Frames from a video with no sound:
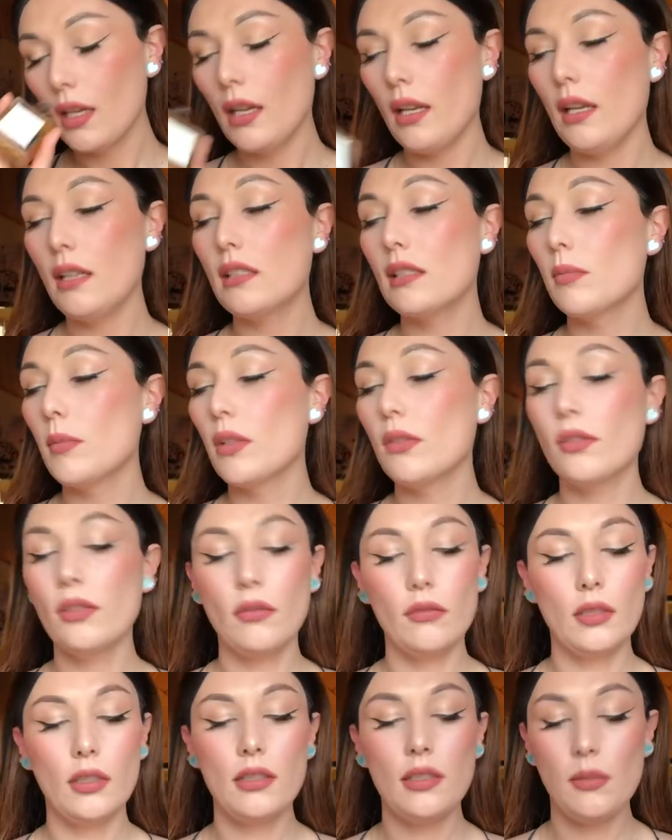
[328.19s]
It smells so
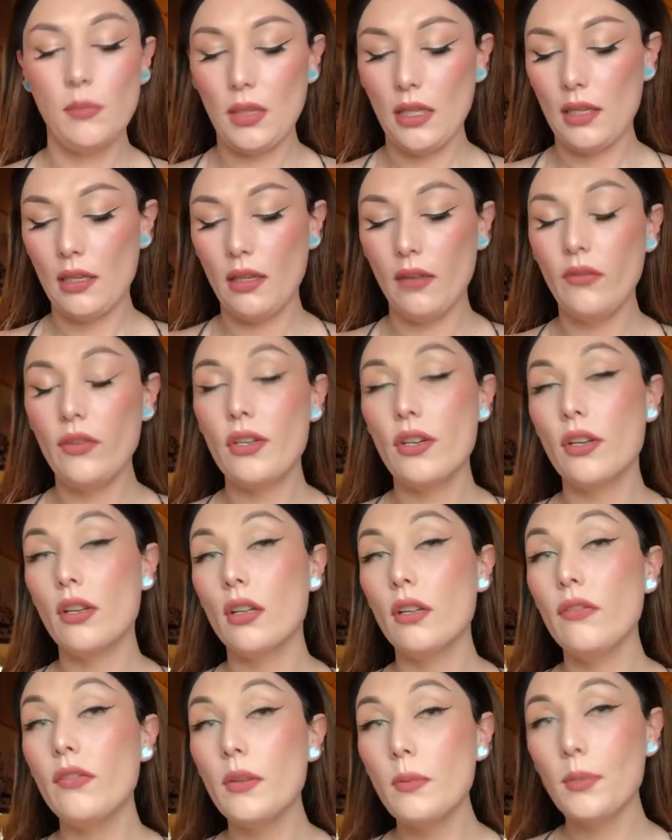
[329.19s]
good to me. If
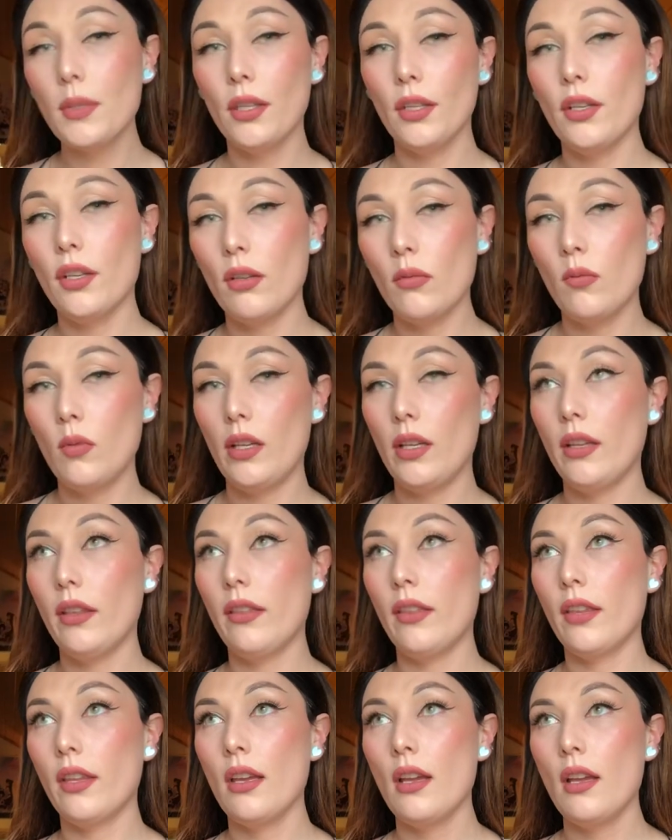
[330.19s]
you're familiar
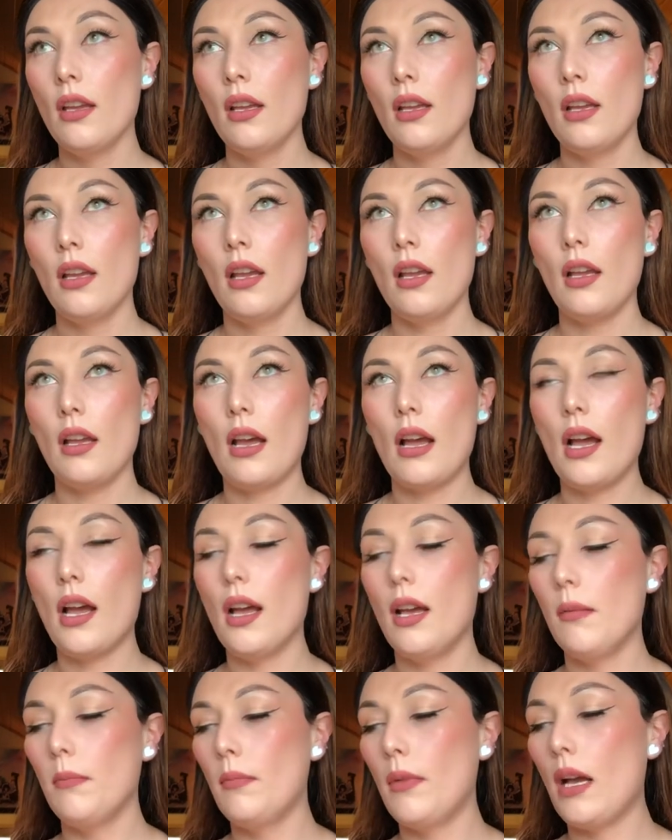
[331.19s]
with
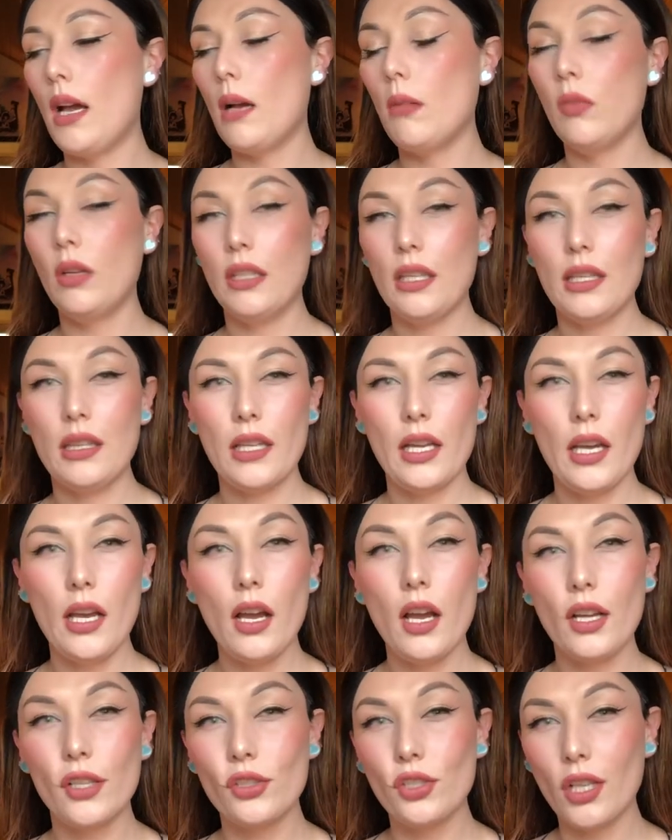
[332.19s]
Abuelita
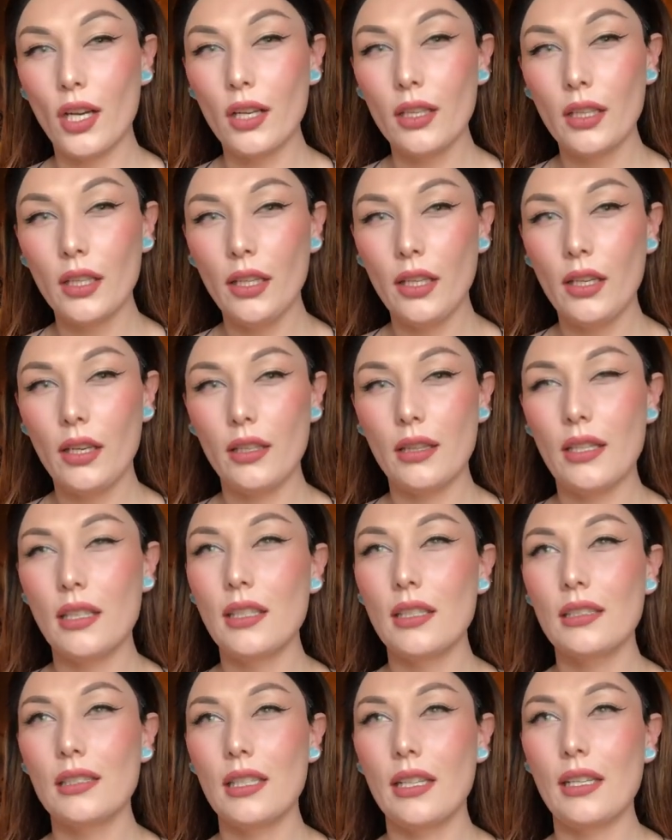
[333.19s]
hot chocolate, I think
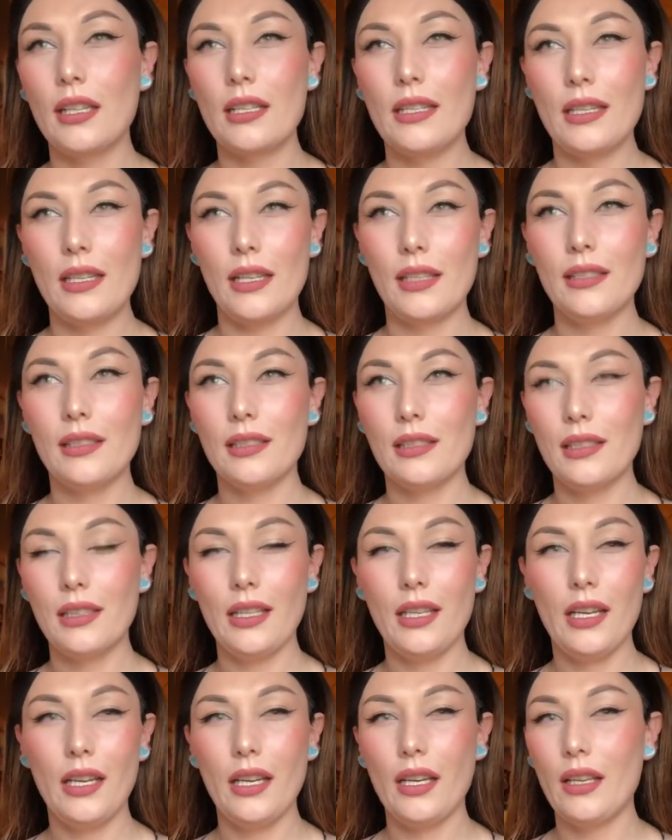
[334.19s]
it's like a
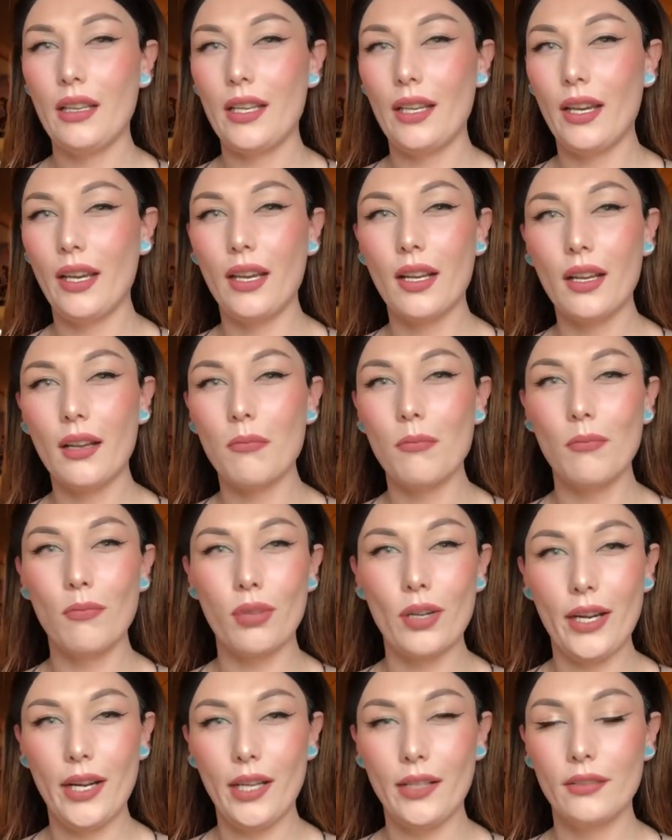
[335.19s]
Nestle like
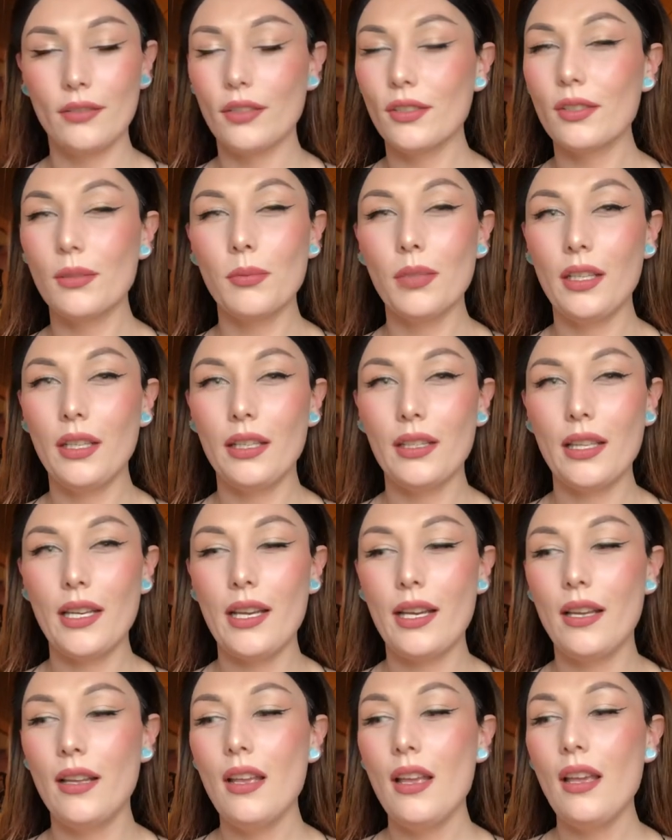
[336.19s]
brand or something like that.